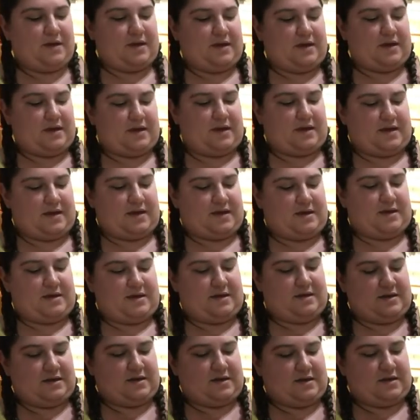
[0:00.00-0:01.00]

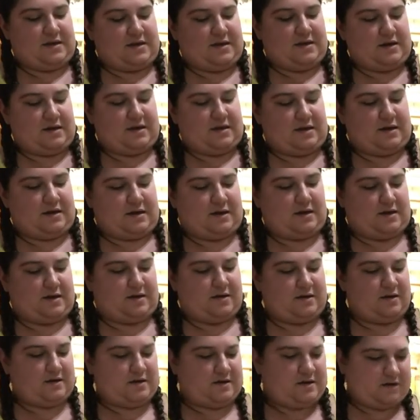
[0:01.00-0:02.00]
And
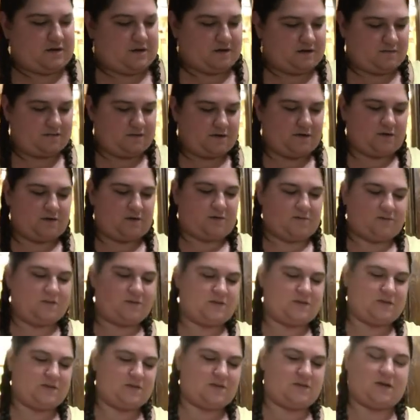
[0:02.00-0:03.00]
it's filled almost
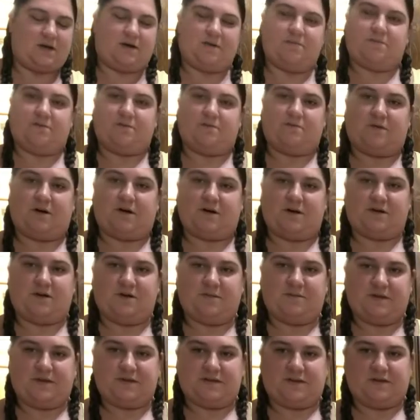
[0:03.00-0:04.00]
to the top with water. I
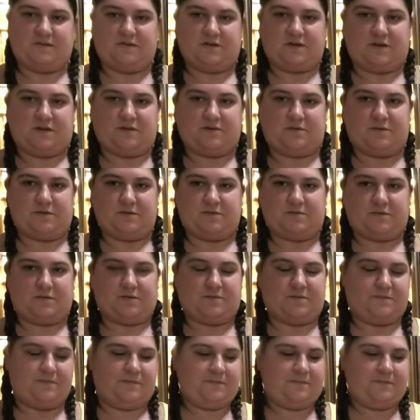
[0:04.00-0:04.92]
mean, leave a little bit of room.